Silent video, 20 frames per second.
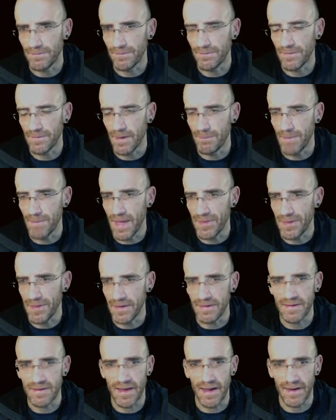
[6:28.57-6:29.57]

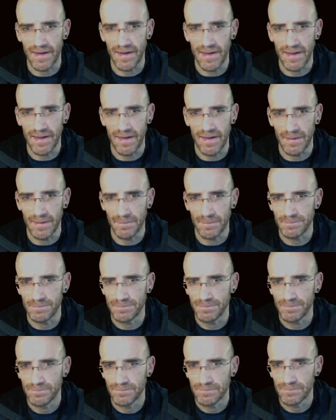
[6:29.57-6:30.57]
method, not a
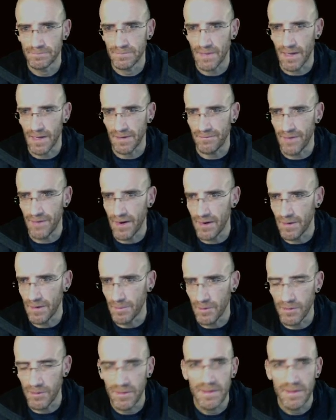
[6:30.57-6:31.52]
variable.